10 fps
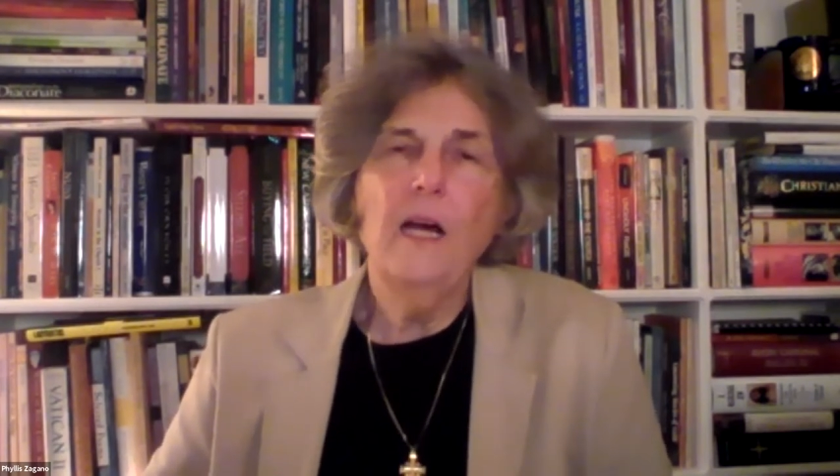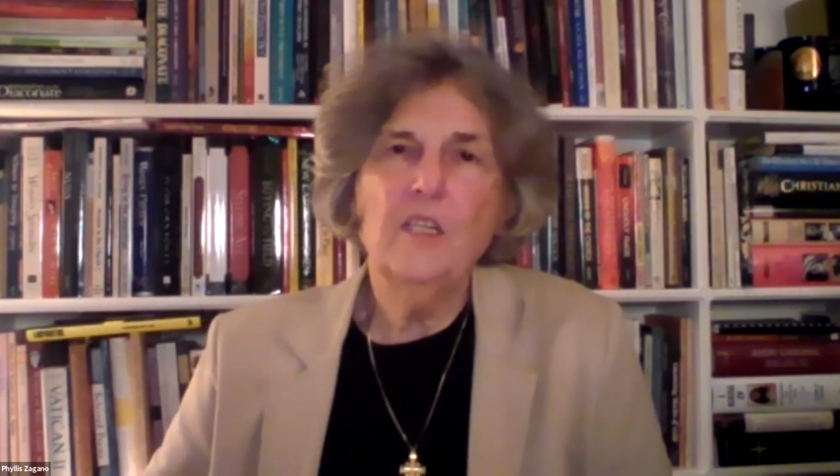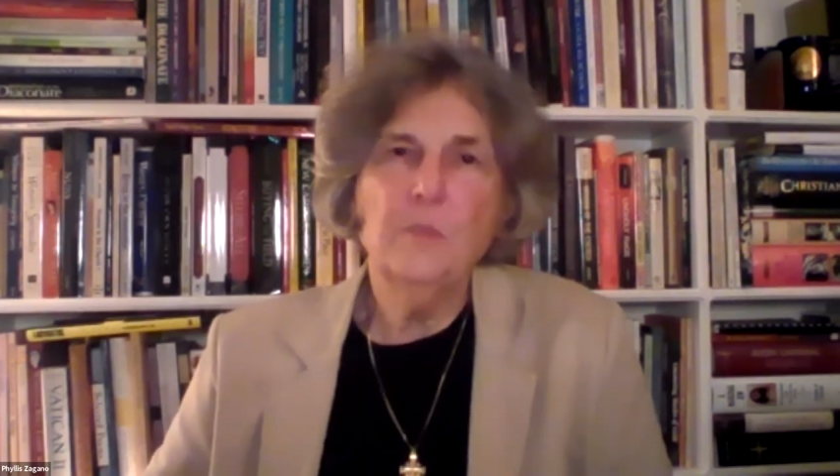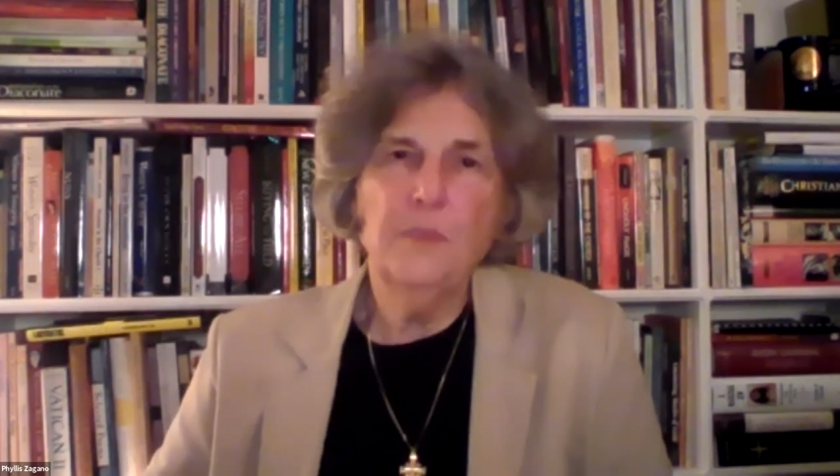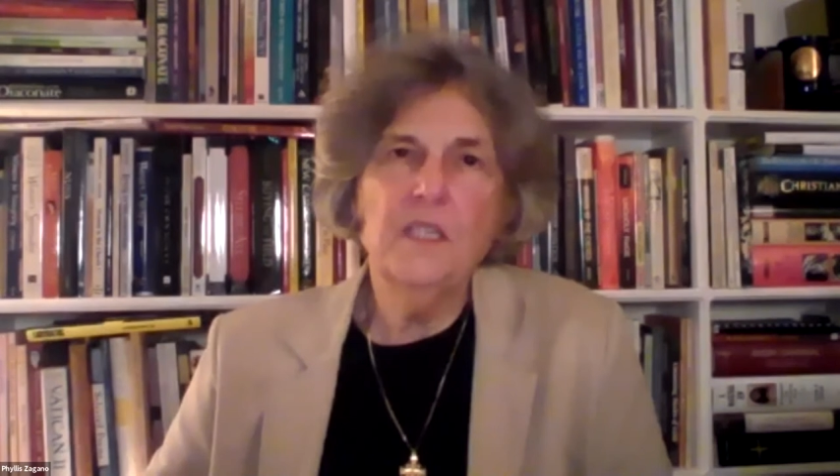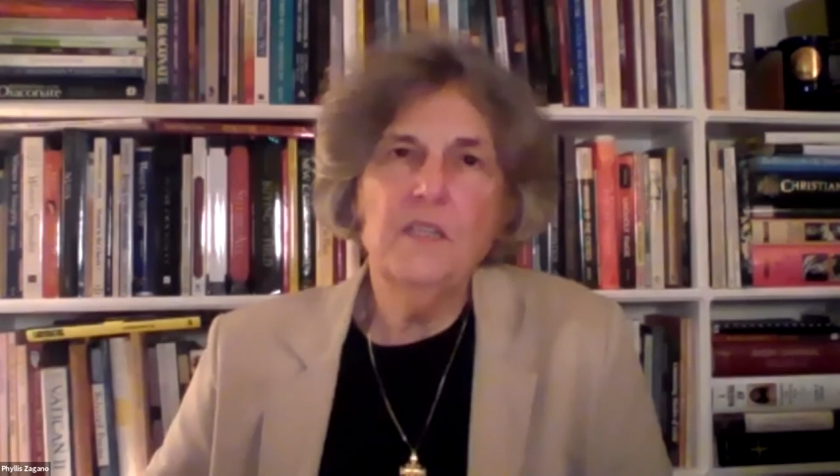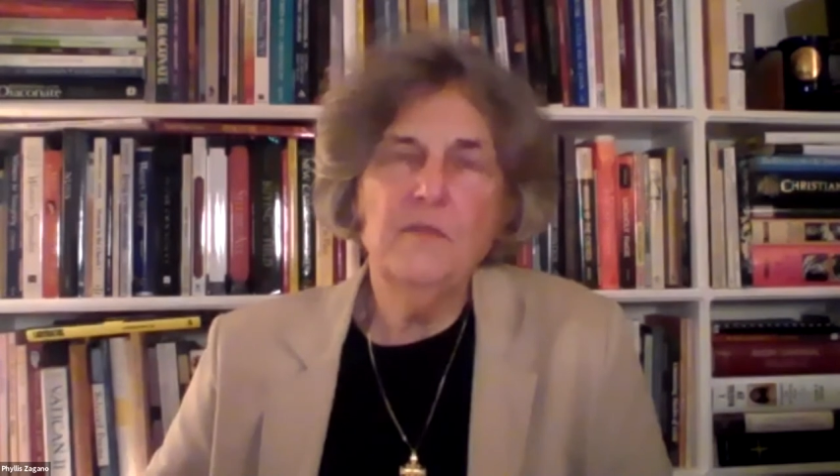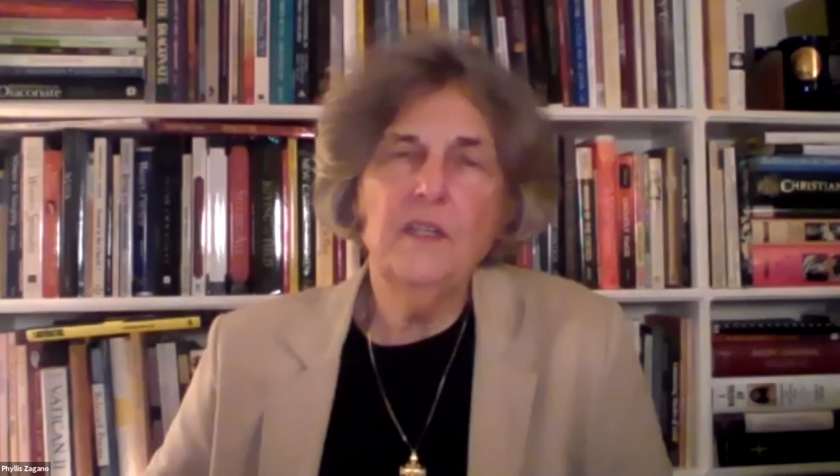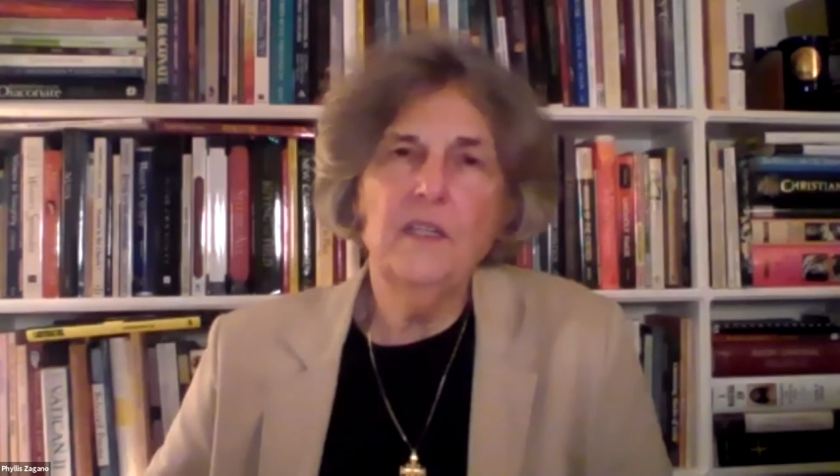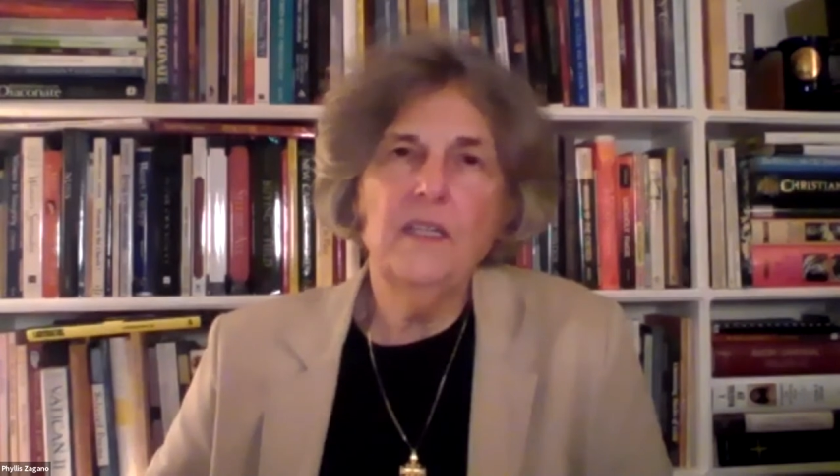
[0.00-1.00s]

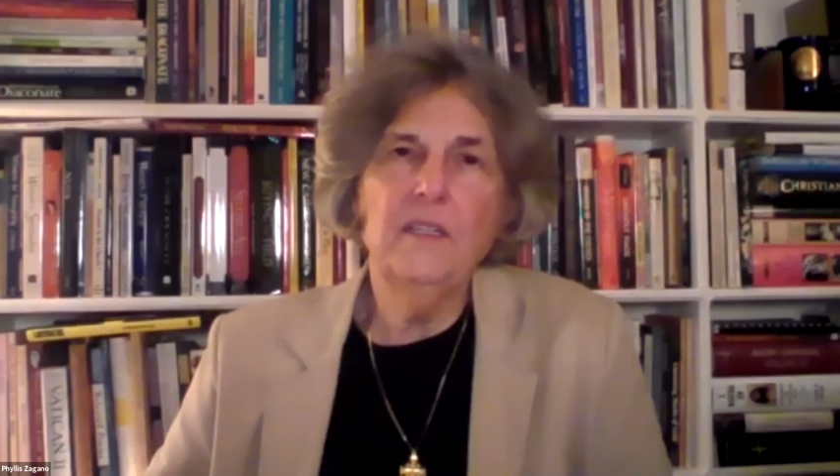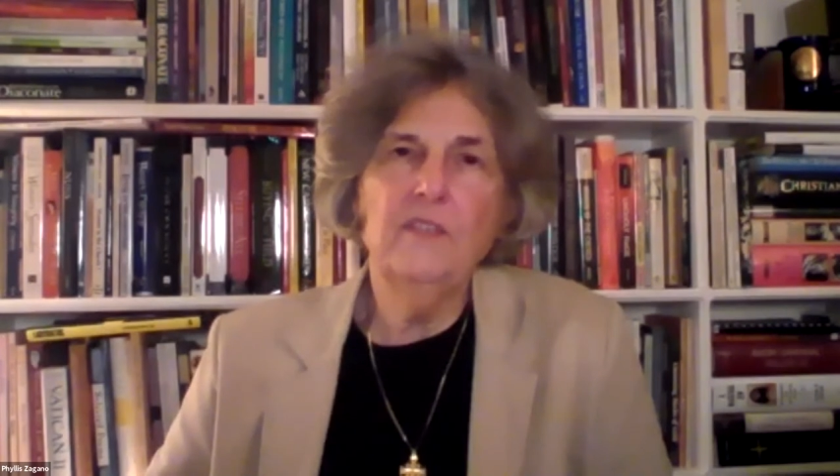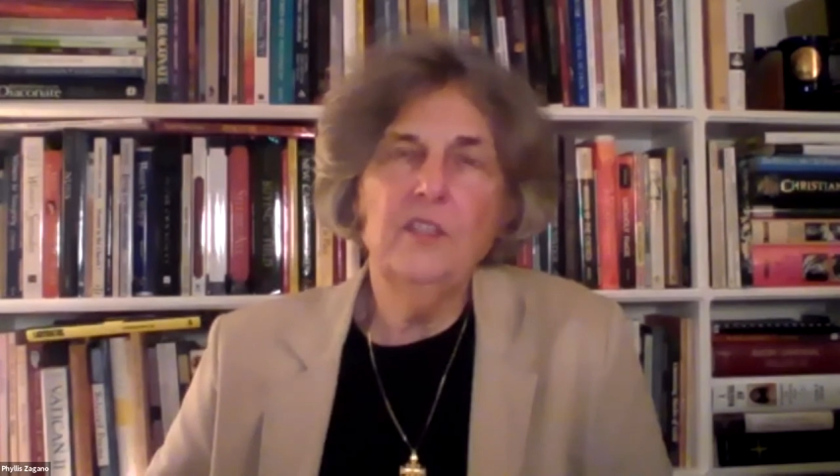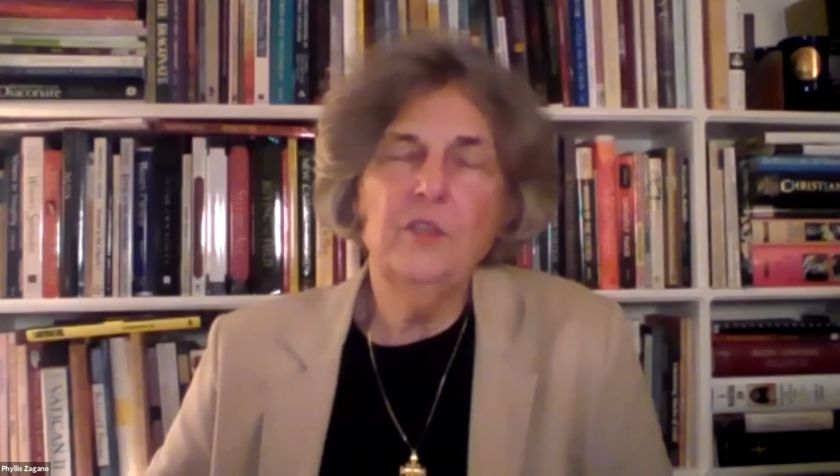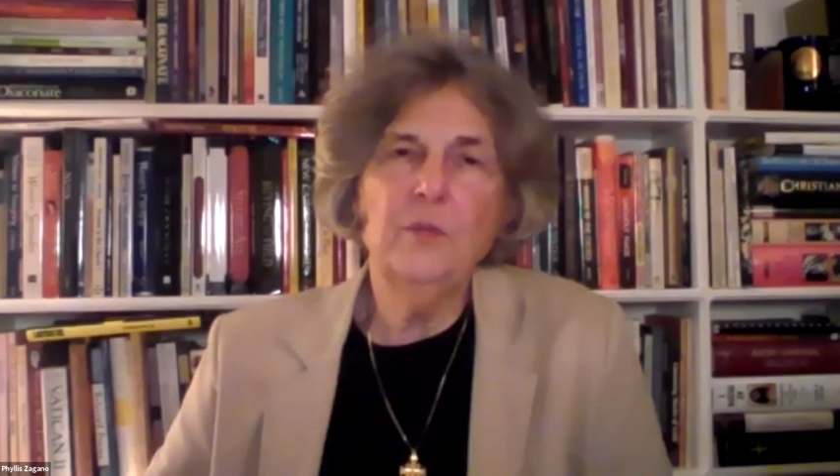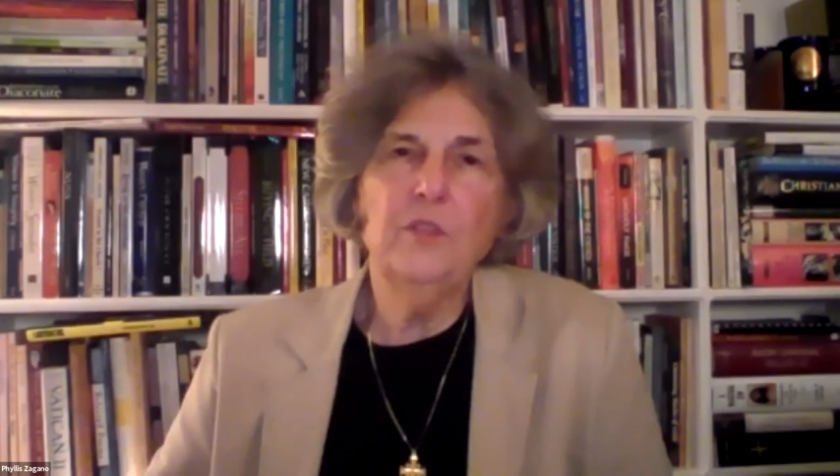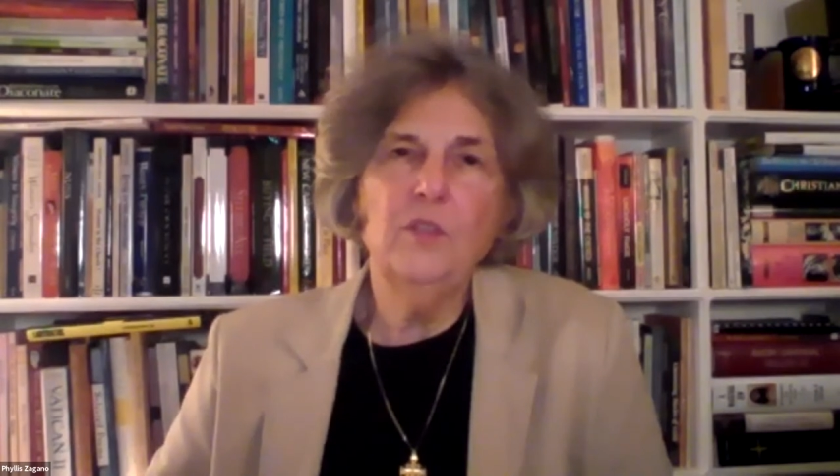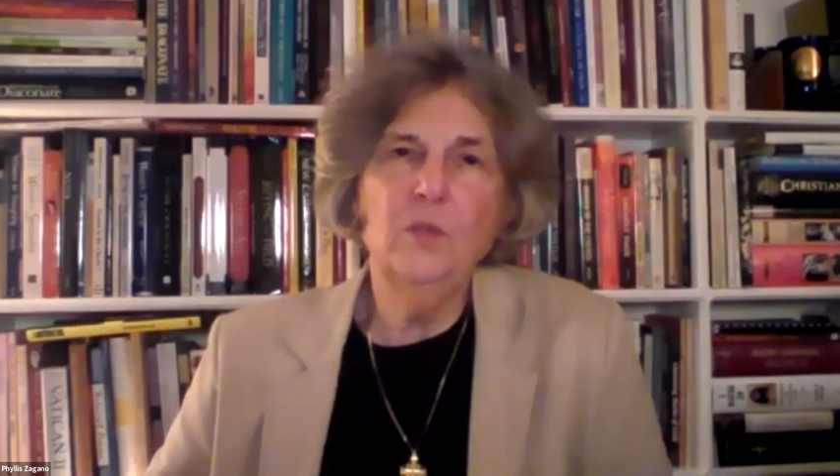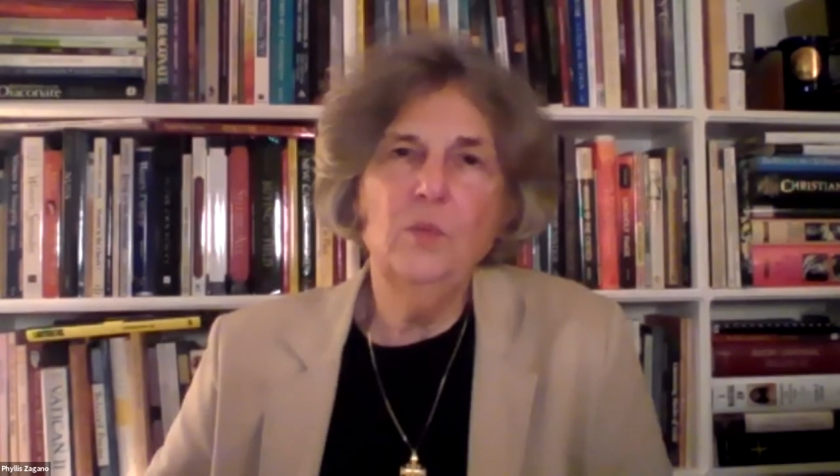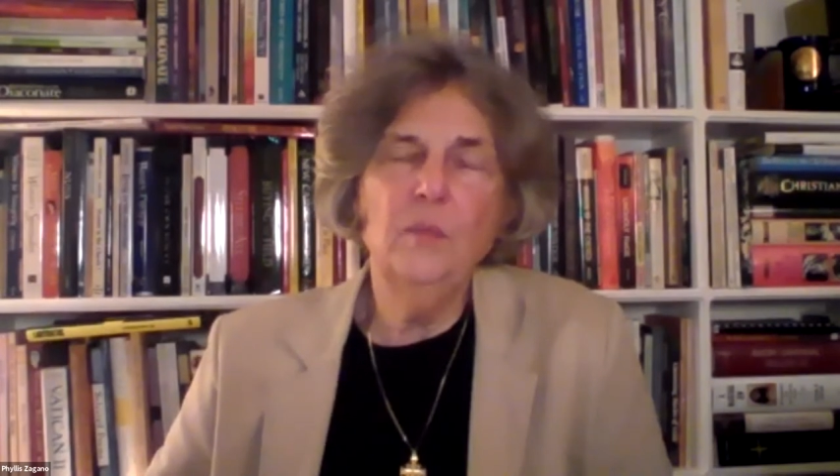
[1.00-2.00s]
specific individuals
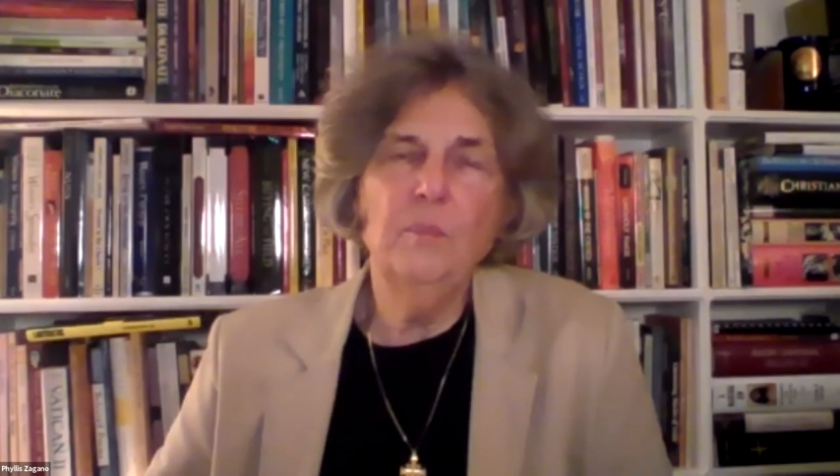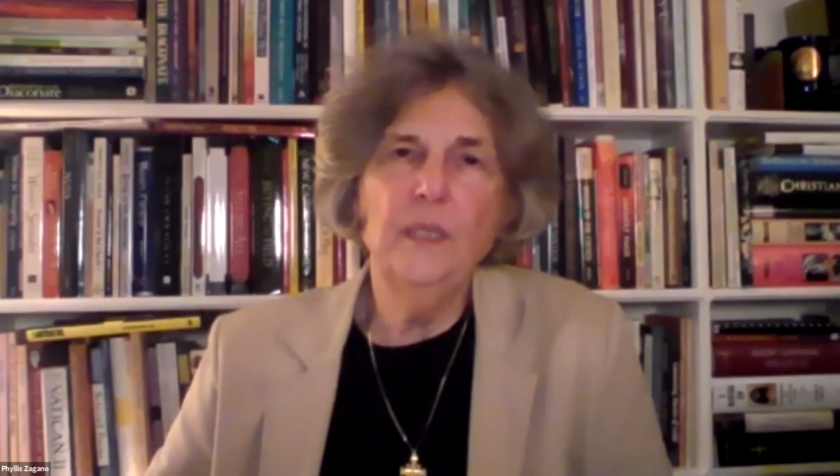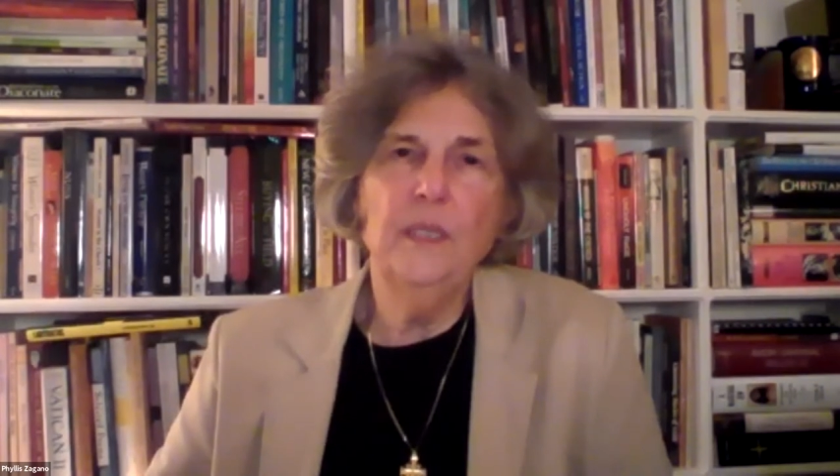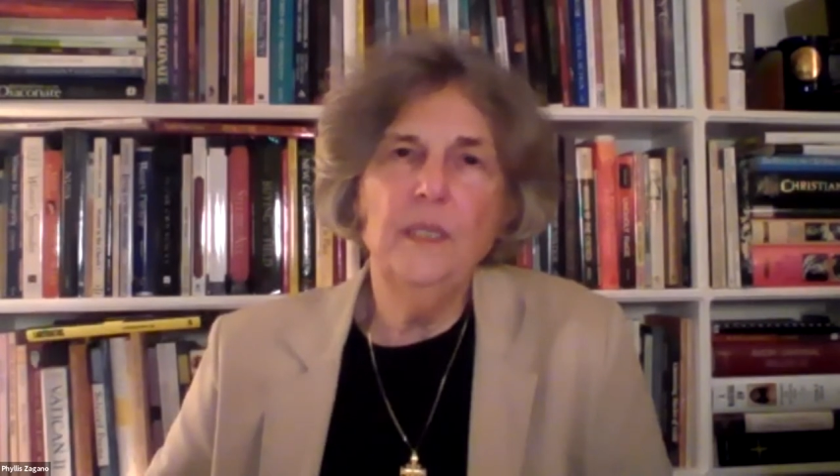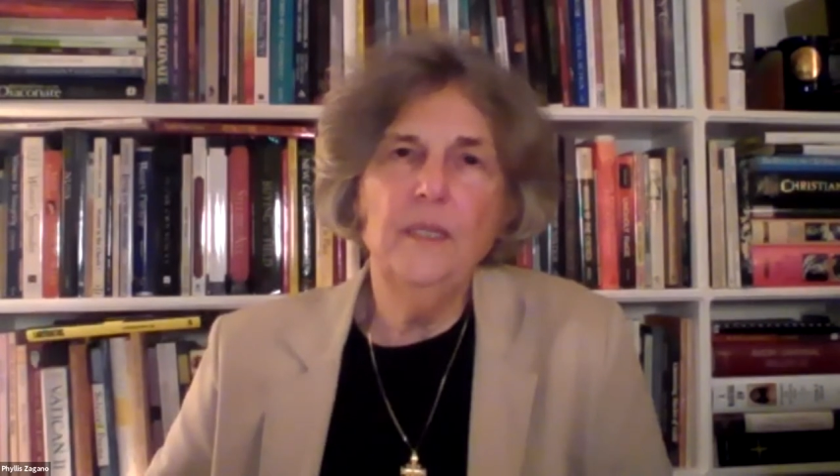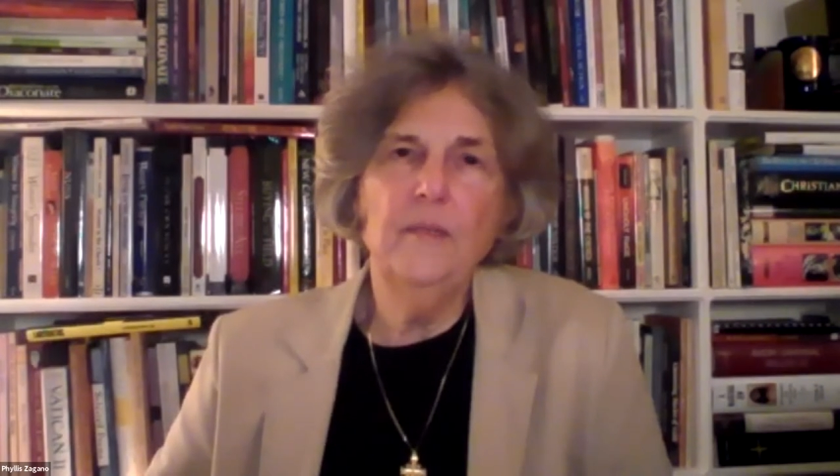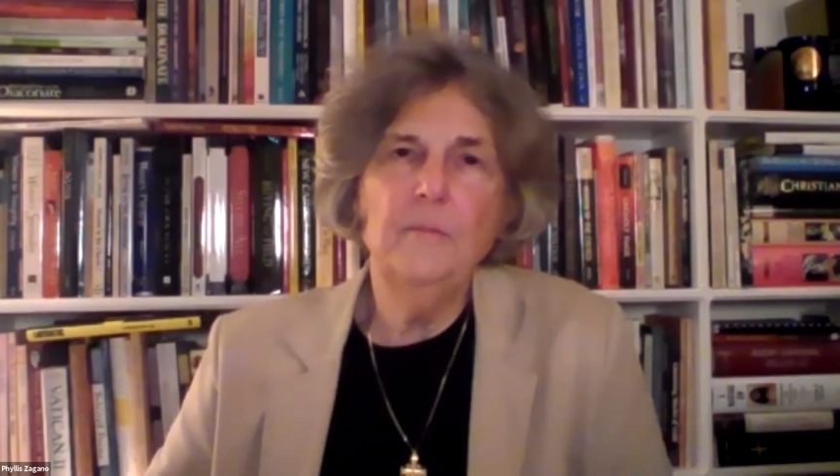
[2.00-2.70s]
who would be